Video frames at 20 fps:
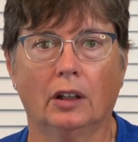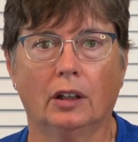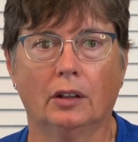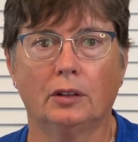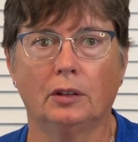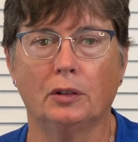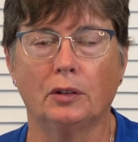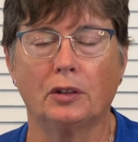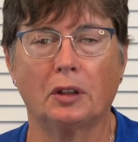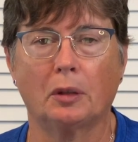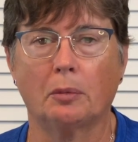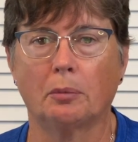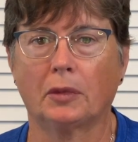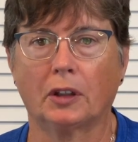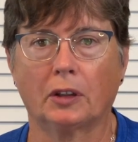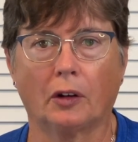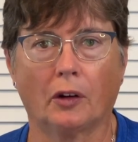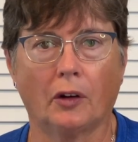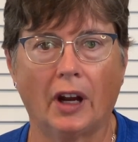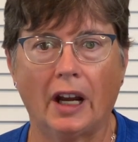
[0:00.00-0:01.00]
do
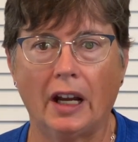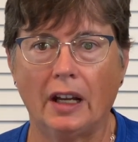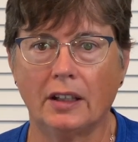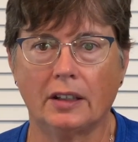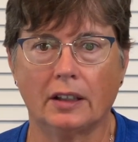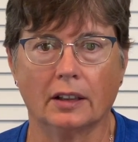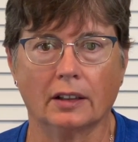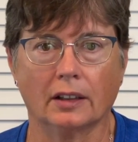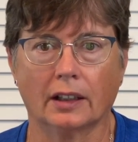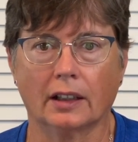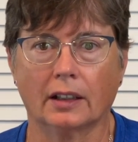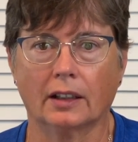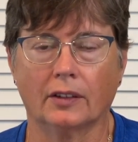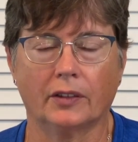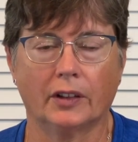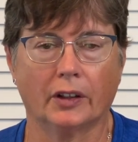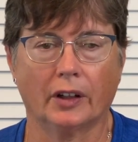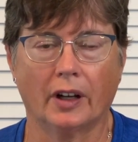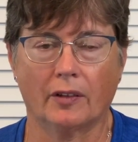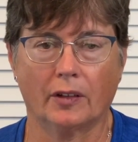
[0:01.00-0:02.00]
something crazy, like if
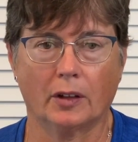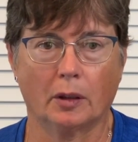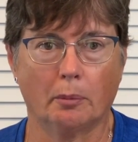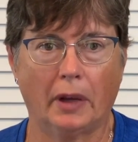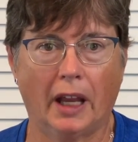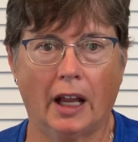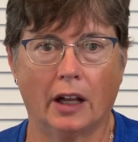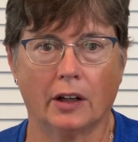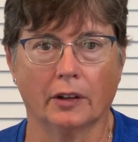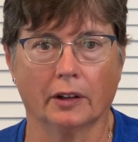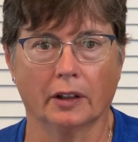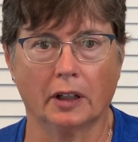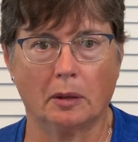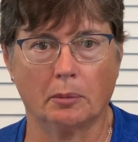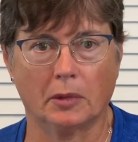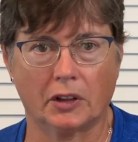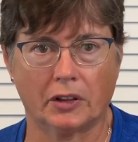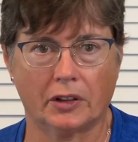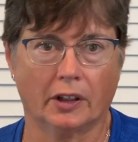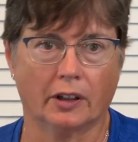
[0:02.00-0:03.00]
you're having a bad dream
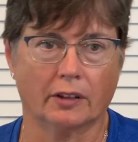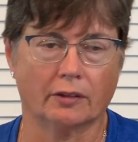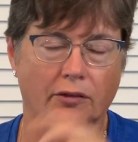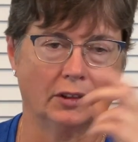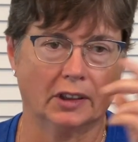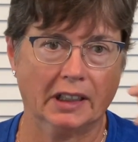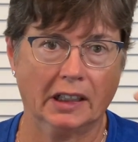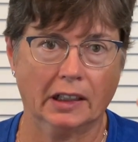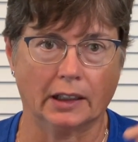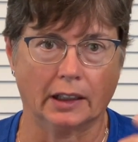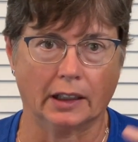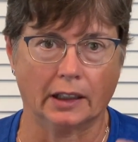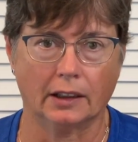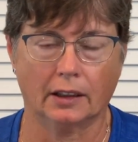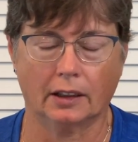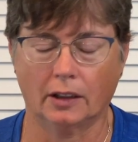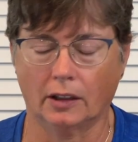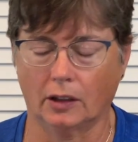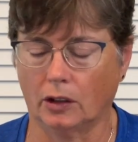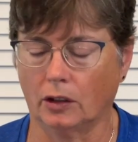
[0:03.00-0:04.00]
and start
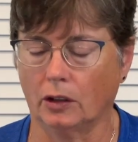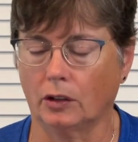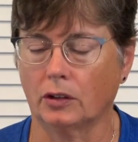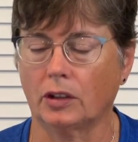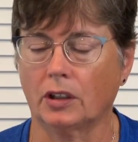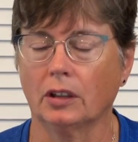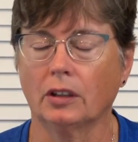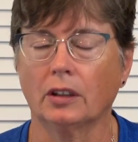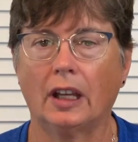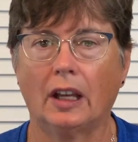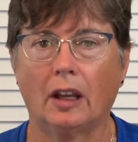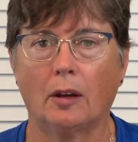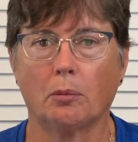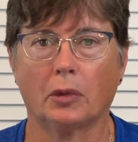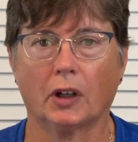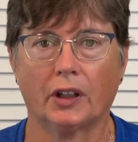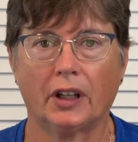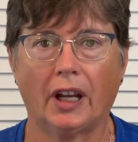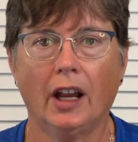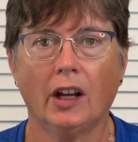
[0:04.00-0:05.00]
flailing, you still have
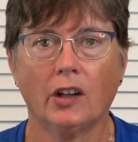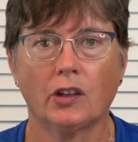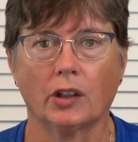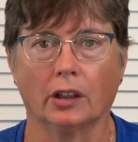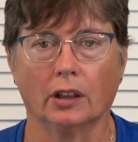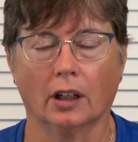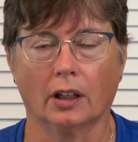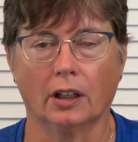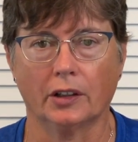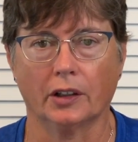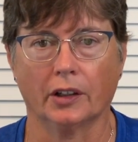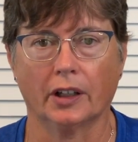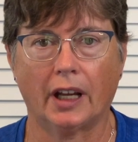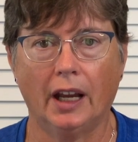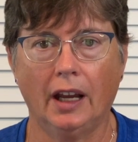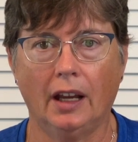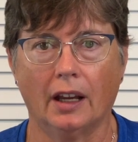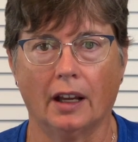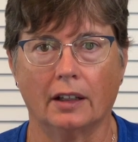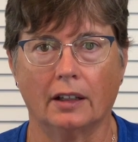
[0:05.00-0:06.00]
protection on your
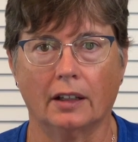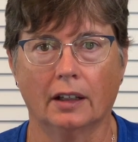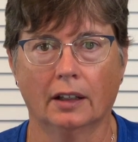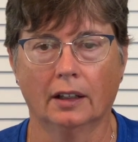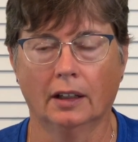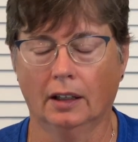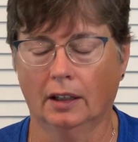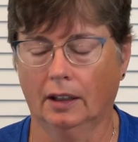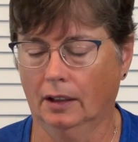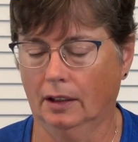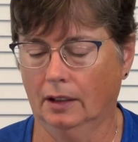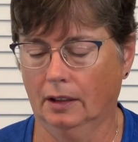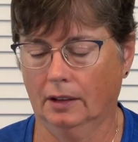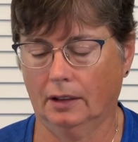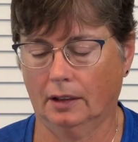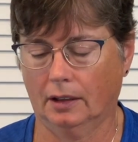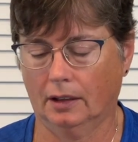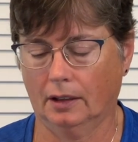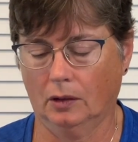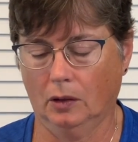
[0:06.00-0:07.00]
hand.
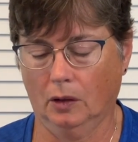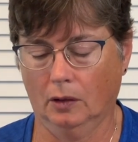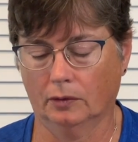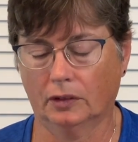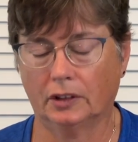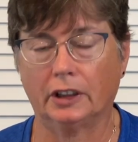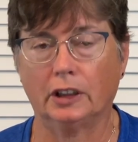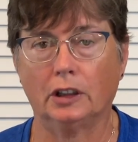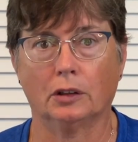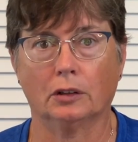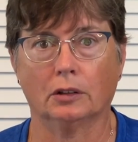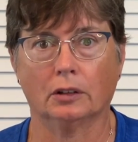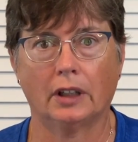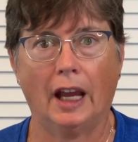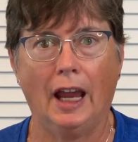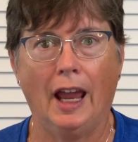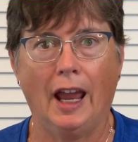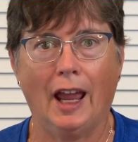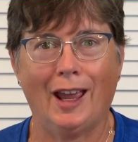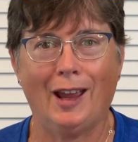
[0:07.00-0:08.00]
Hopefully you don't
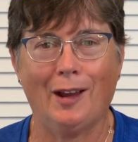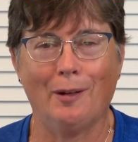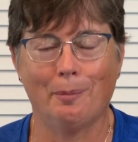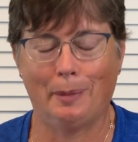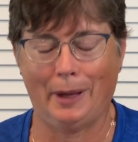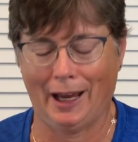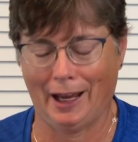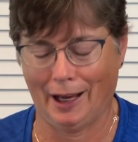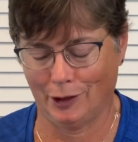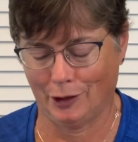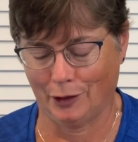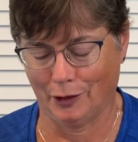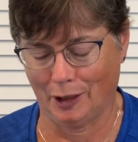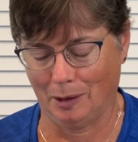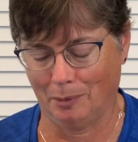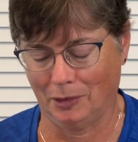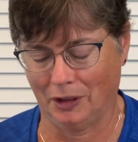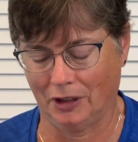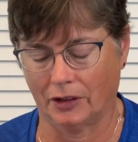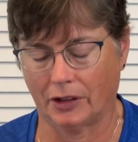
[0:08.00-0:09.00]
have bad
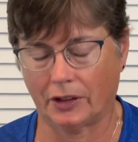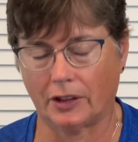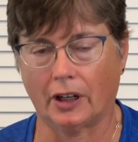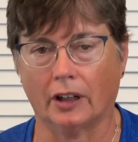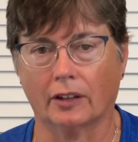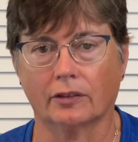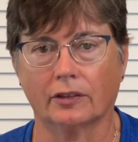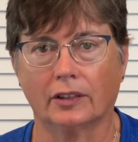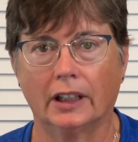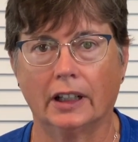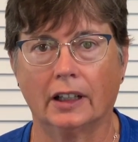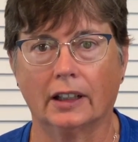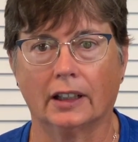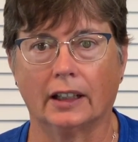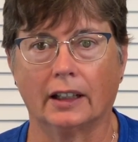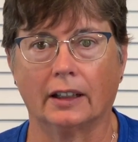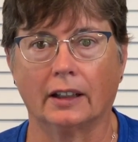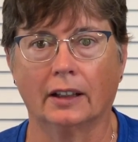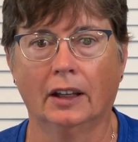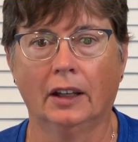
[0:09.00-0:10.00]
dreams and start flailing.